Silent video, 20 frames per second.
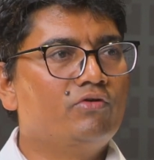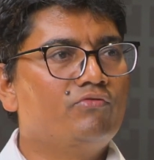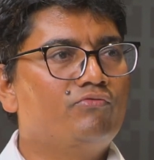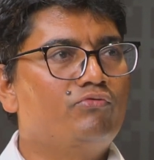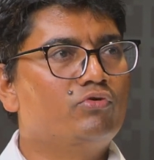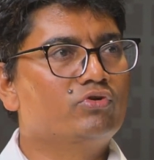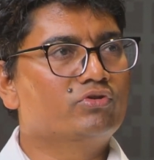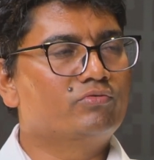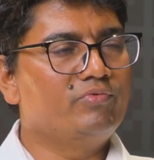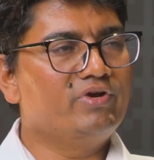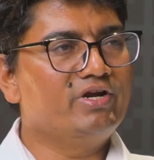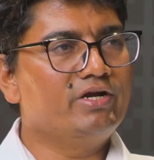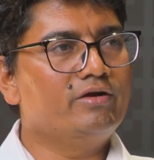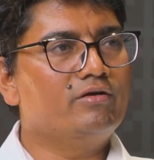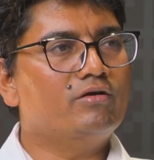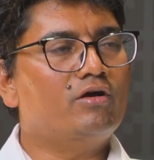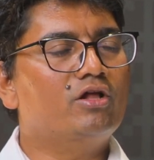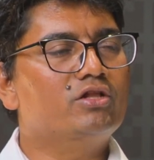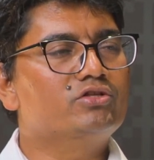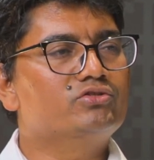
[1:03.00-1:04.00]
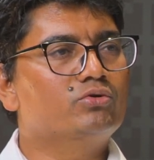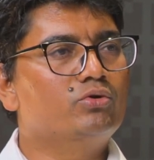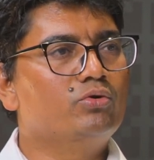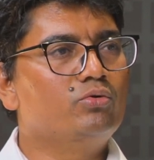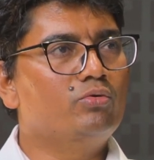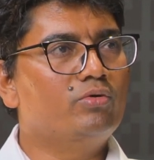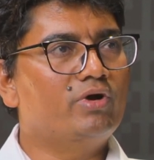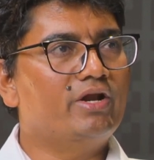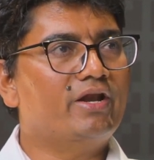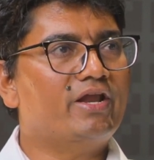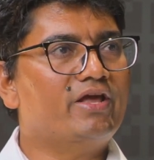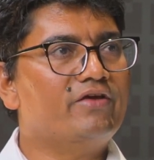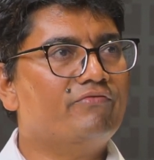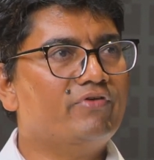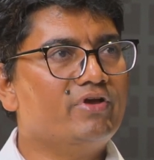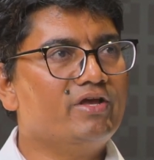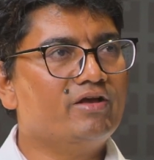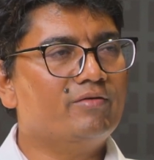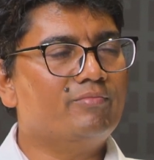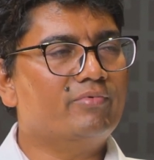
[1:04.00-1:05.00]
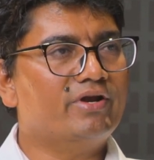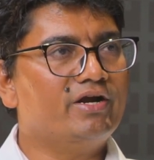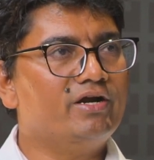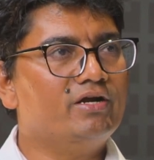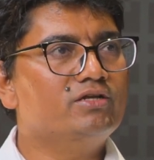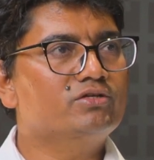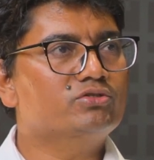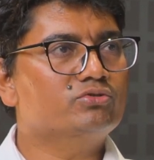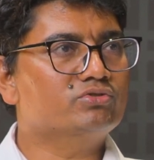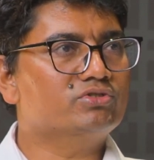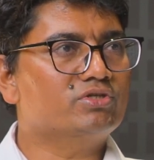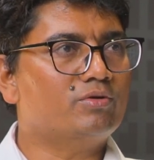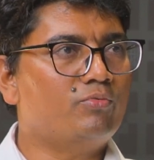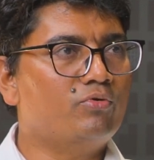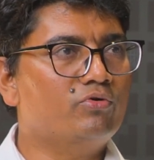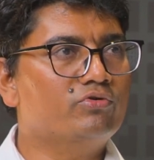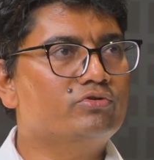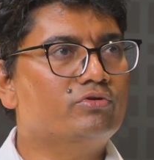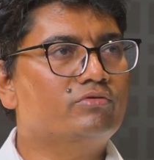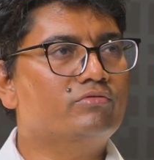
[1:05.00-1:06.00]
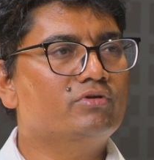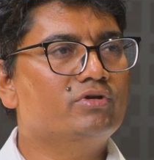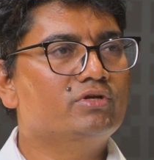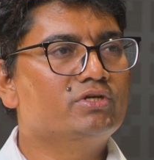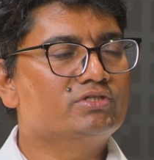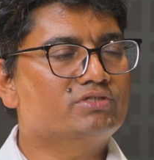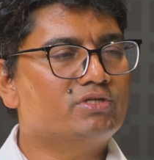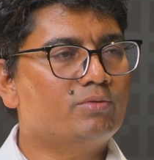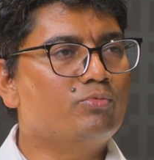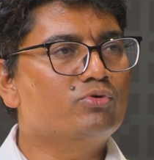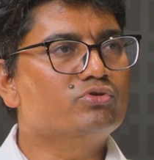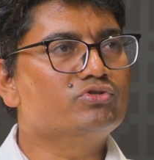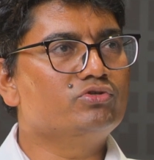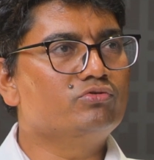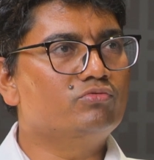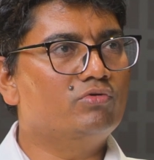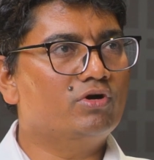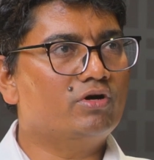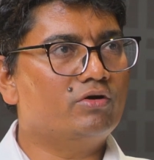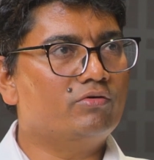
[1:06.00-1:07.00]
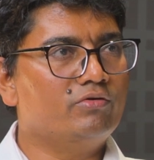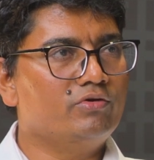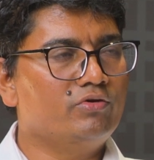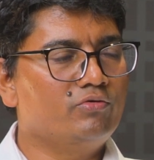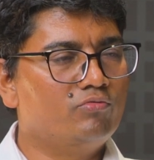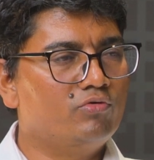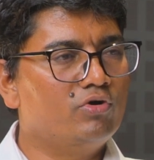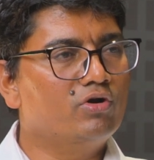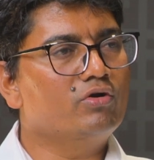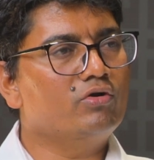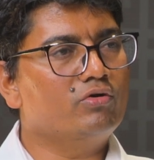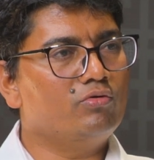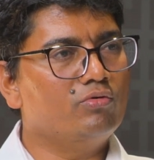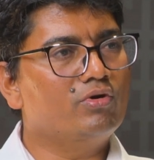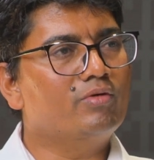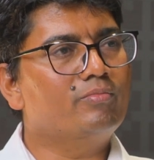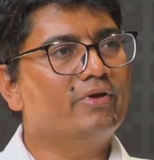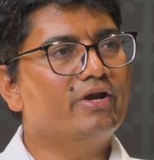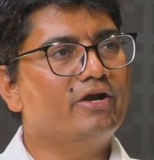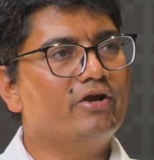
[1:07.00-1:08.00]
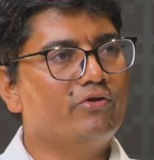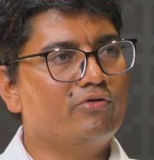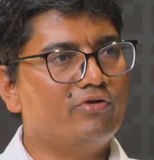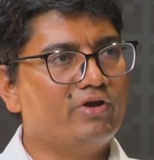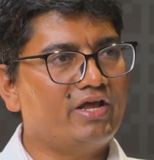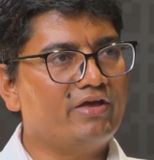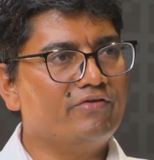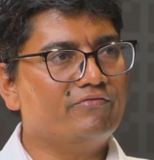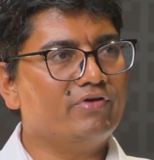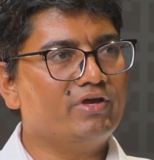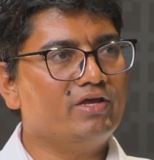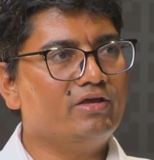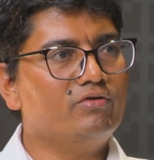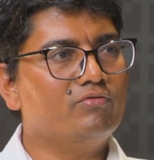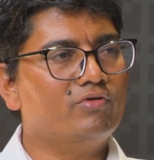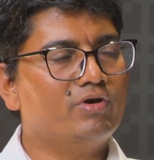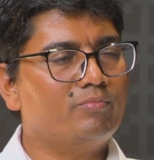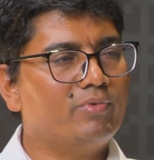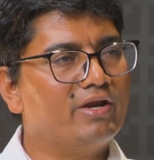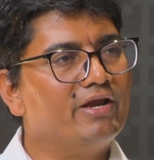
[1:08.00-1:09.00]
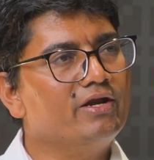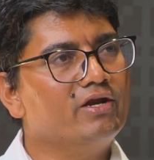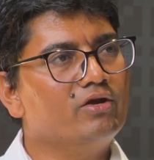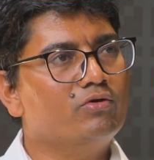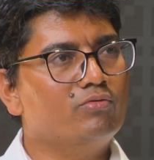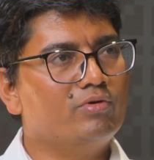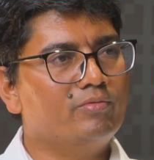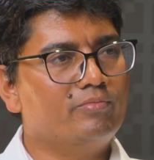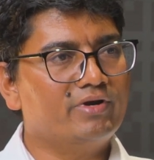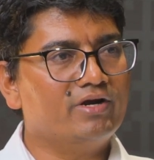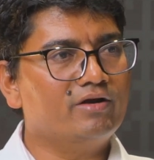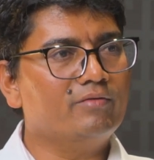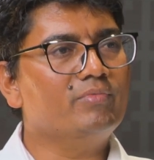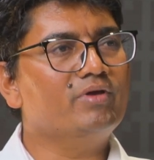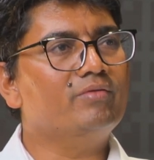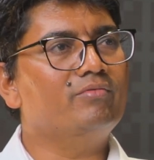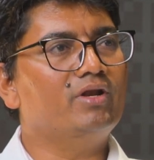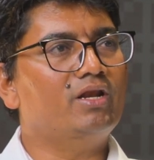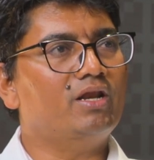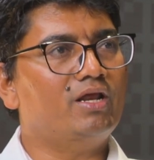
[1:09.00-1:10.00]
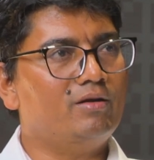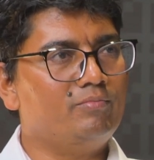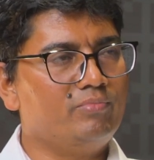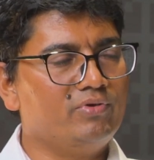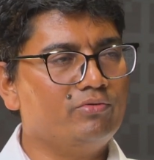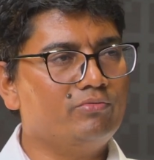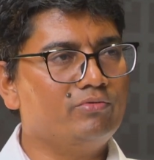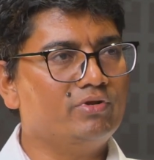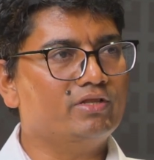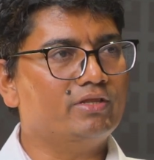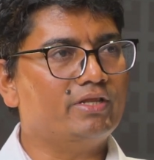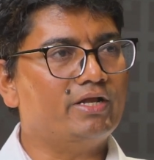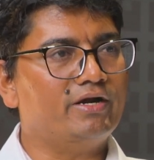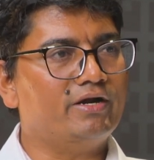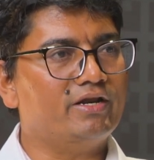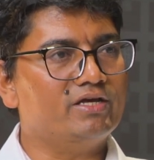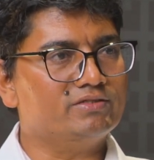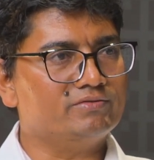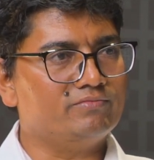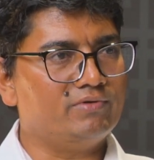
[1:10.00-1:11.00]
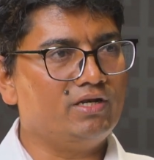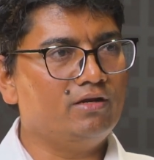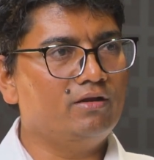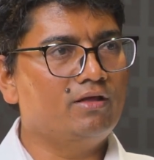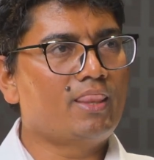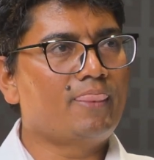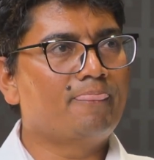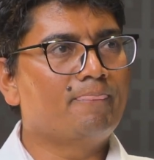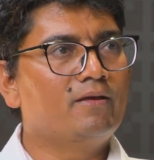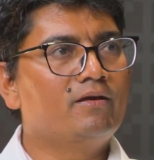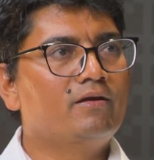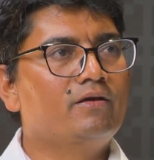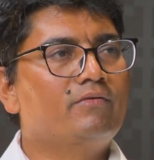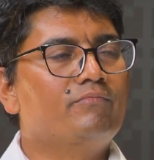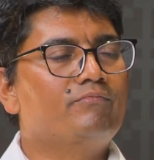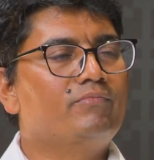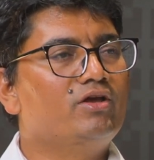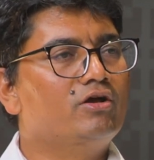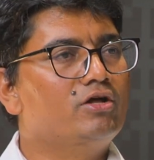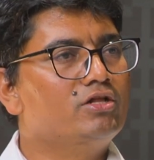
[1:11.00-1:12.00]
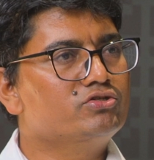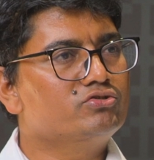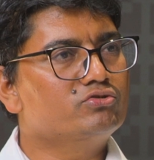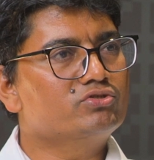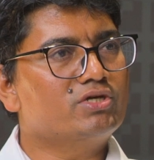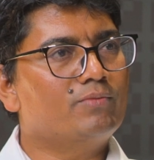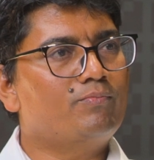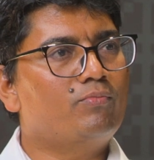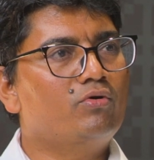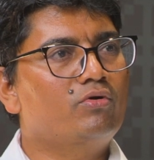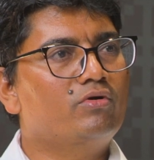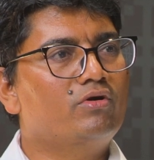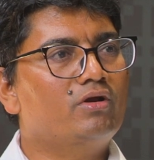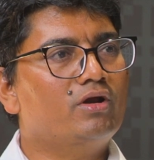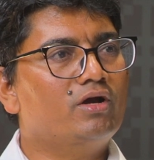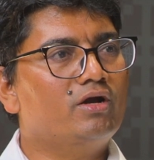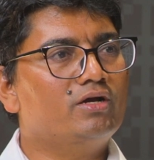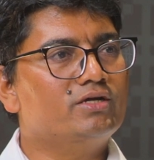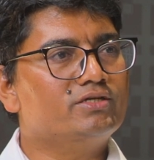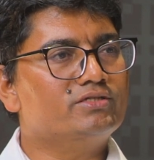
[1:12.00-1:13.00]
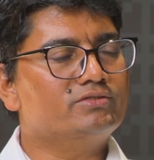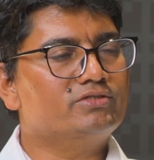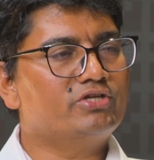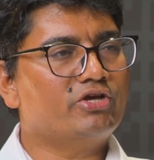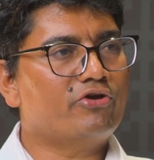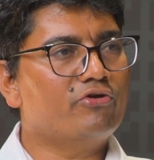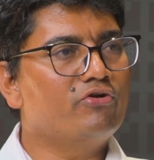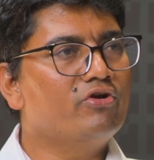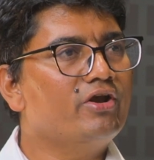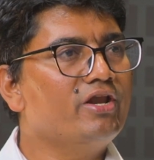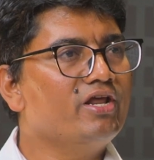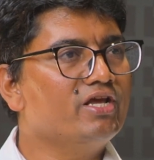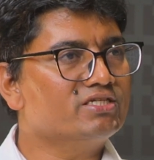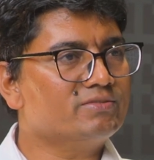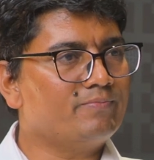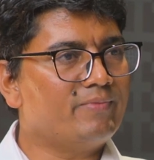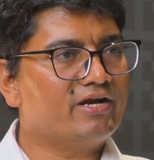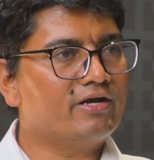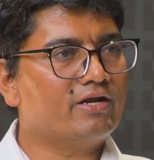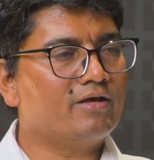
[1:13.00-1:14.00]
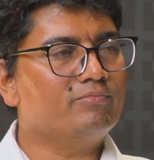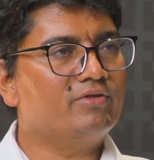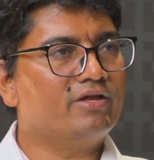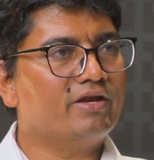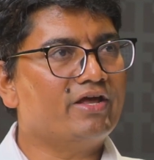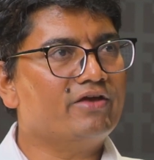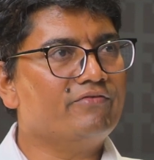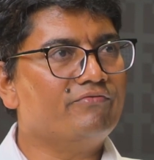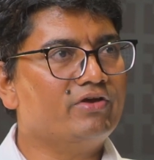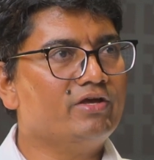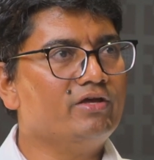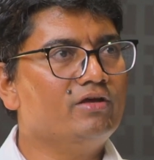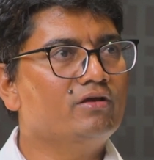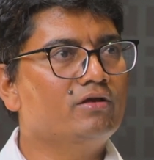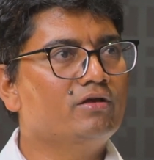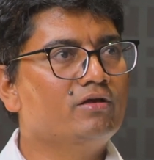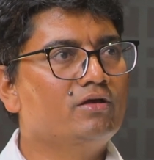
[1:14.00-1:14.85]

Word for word: Fourth, we also do a NiFi upgrade. So suppose you want to upgrade your NiFi, you are planning to upgrade, we will help you in that as well. We also support security aspect of the NiFi.